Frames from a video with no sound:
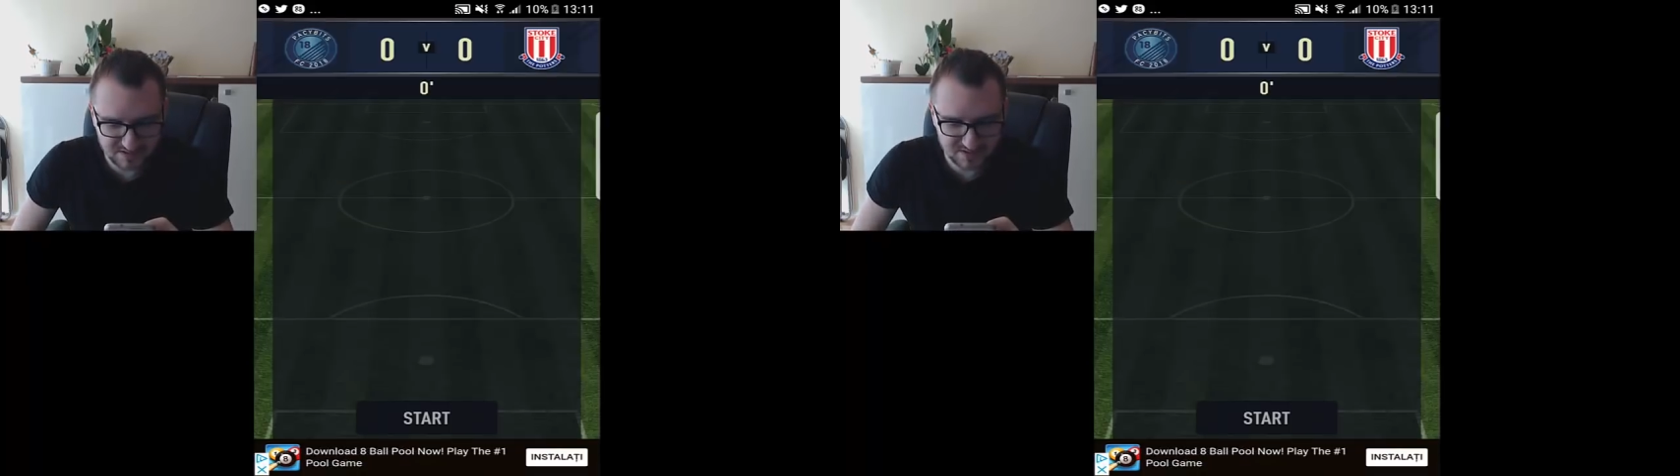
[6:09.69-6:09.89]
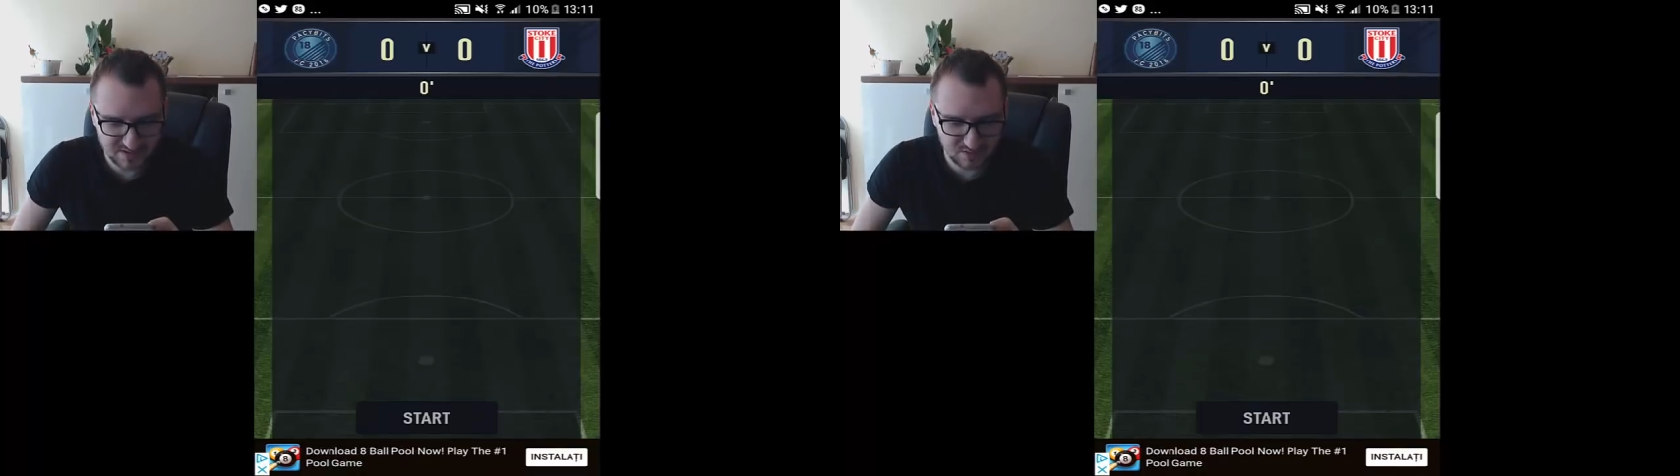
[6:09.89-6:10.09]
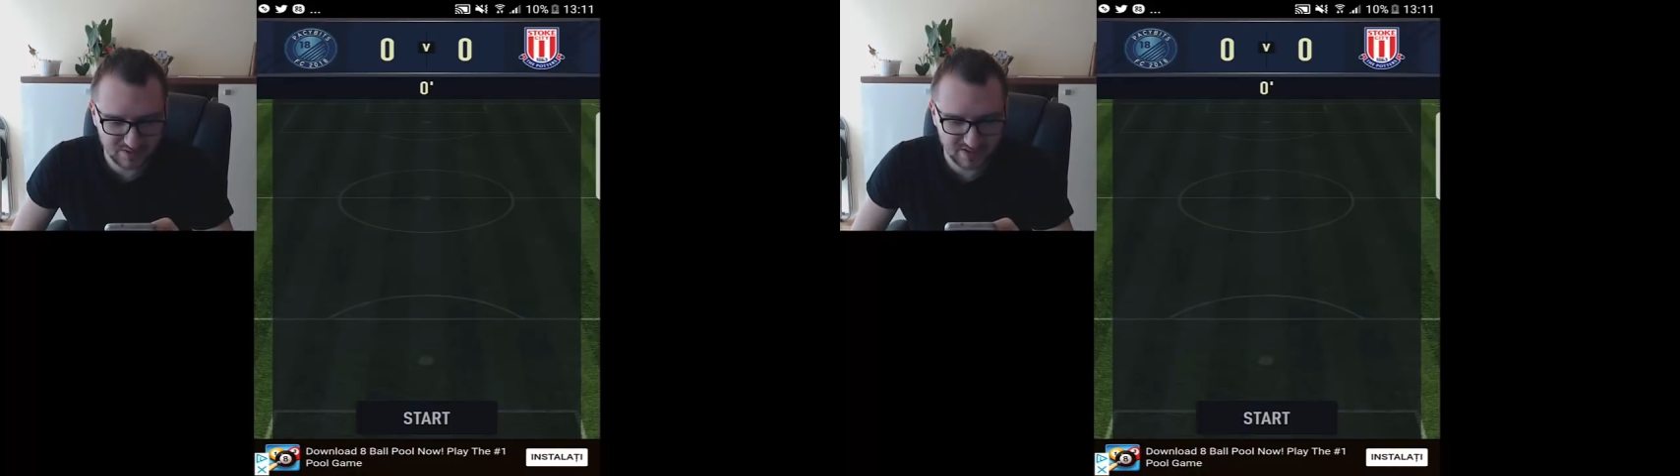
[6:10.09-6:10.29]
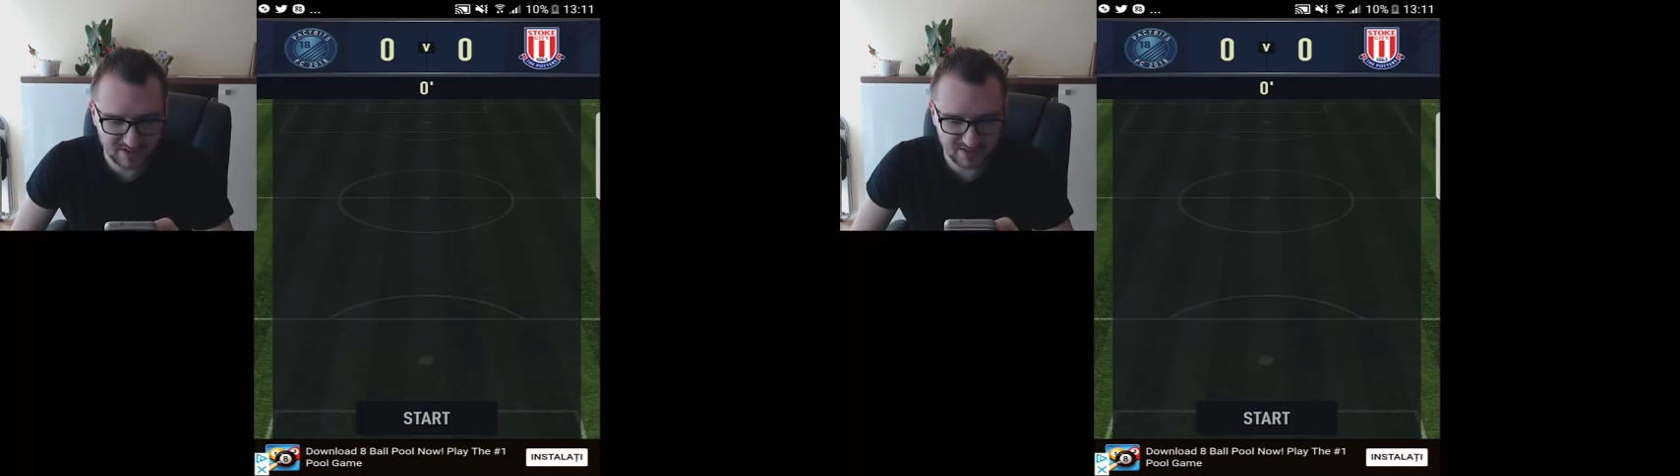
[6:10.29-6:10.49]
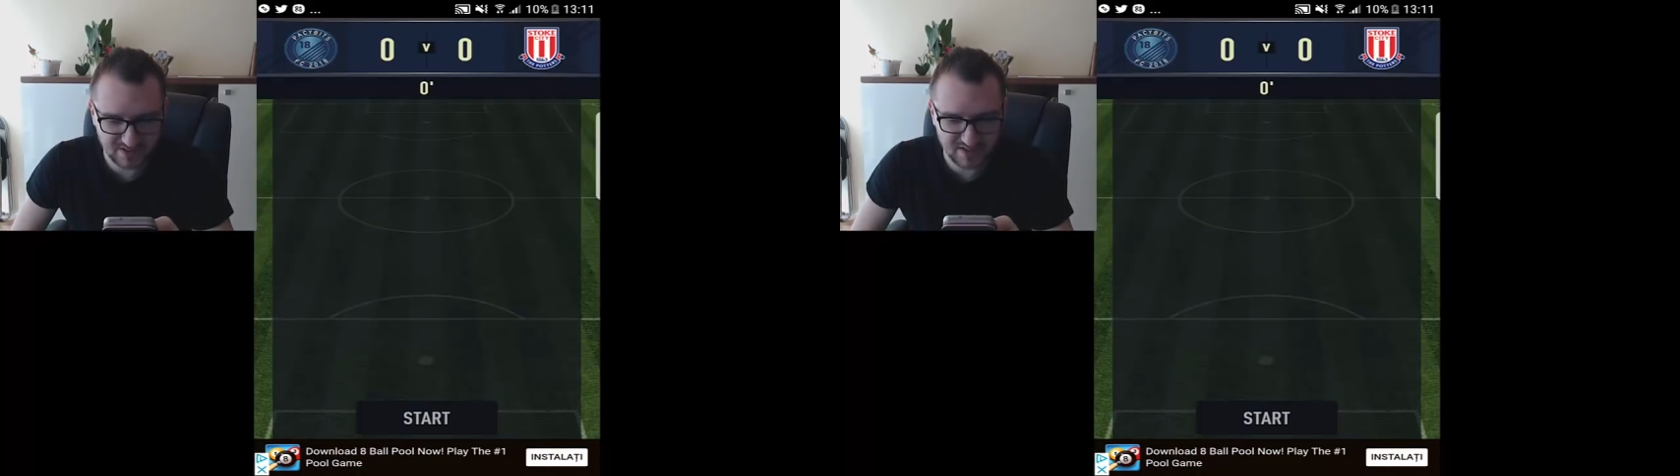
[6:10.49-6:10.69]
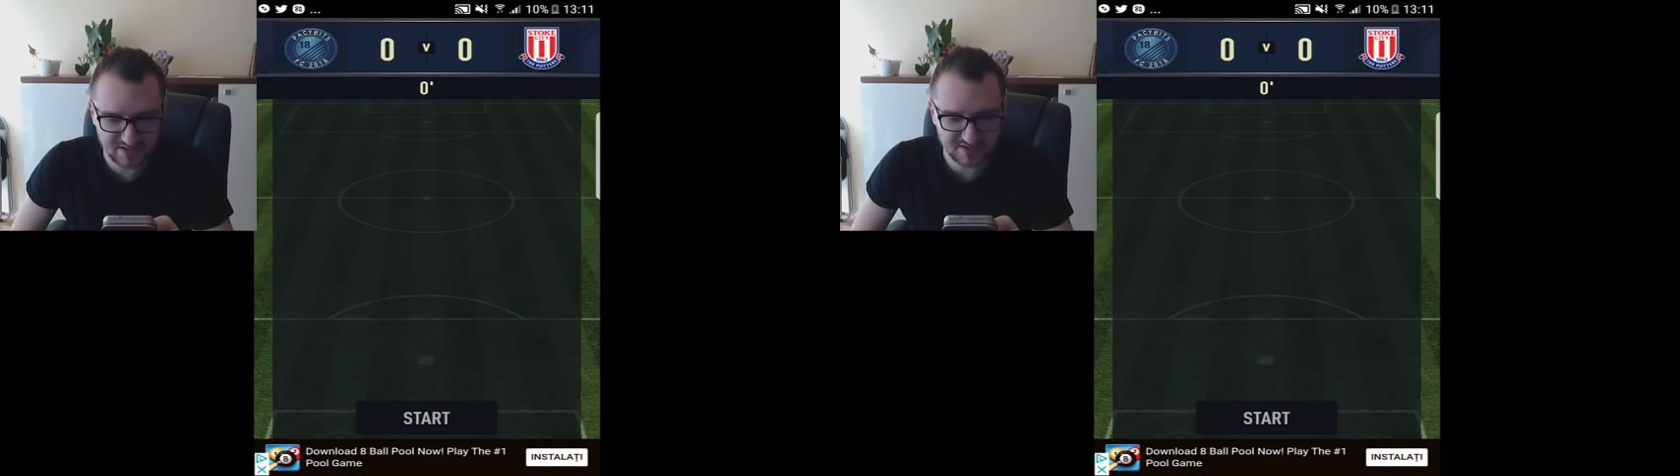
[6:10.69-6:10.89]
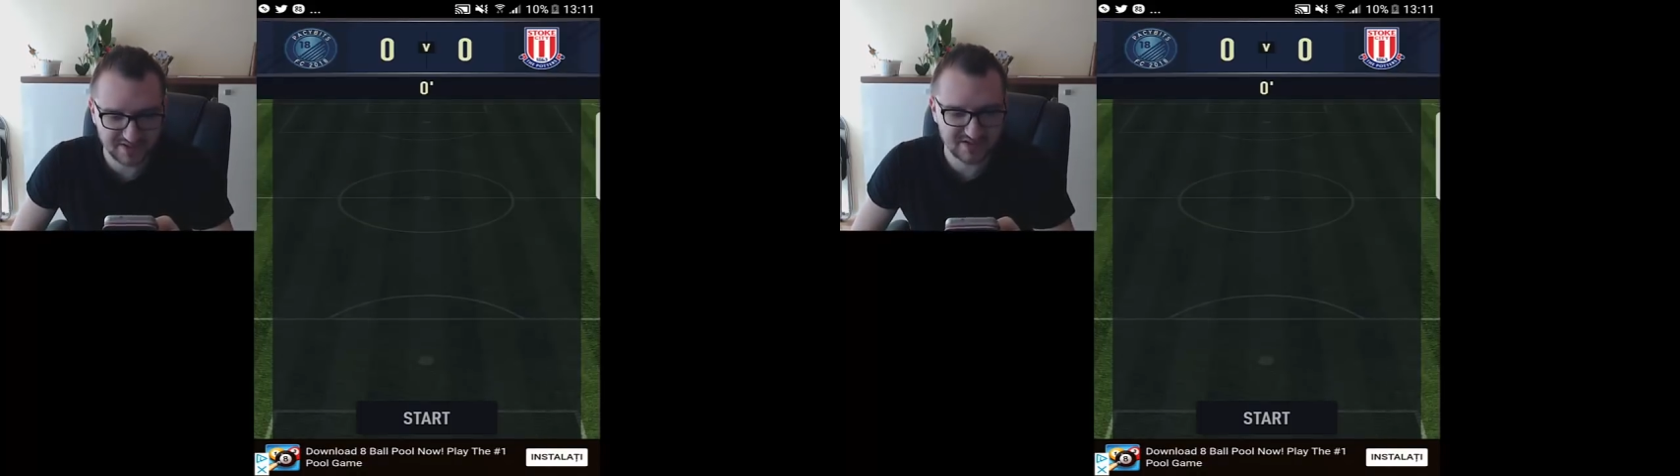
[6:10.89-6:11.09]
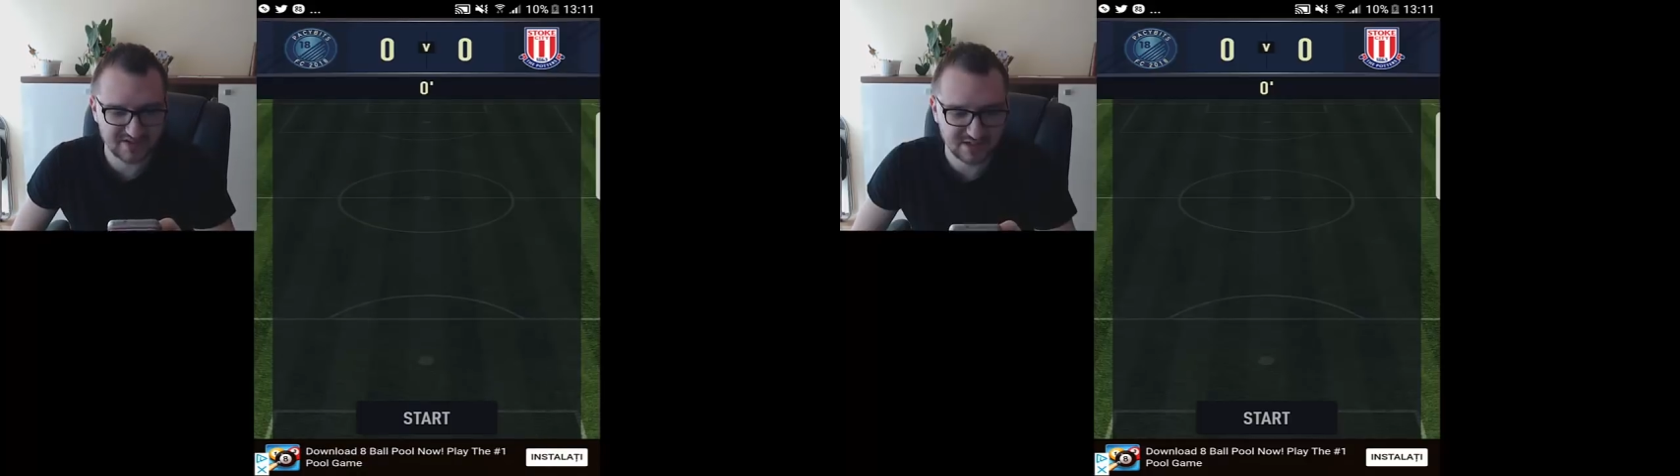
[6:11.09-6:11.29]
Let's go ahead and
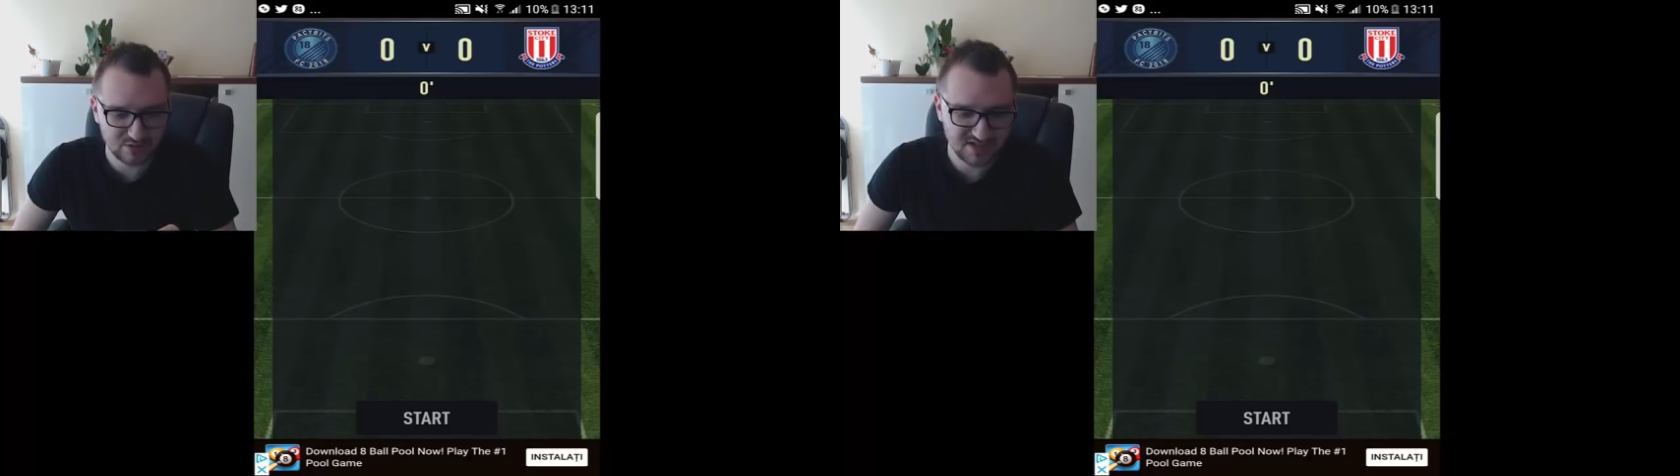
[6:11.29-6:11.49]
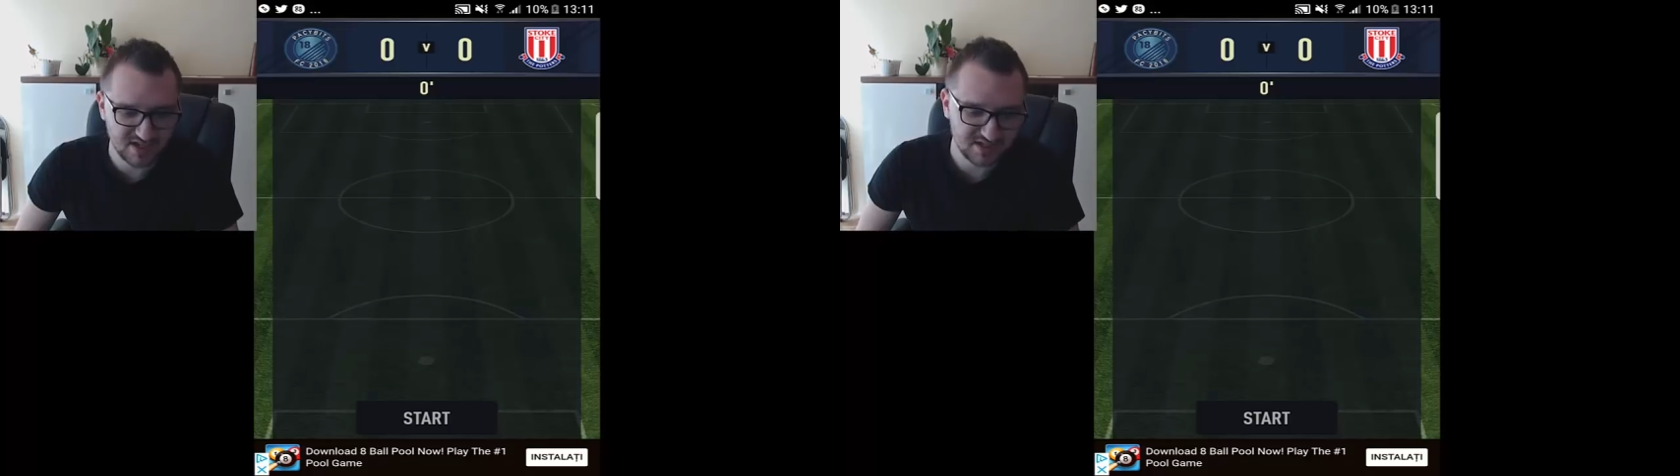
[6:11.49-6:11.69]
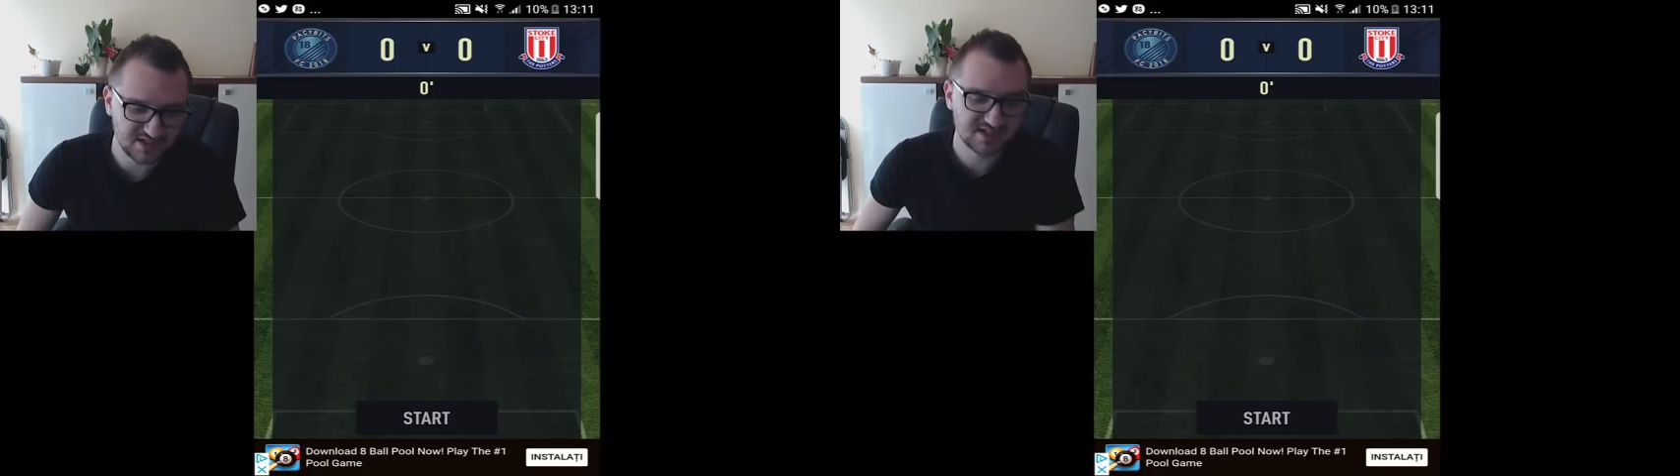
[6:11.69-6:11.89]
against Stoke City.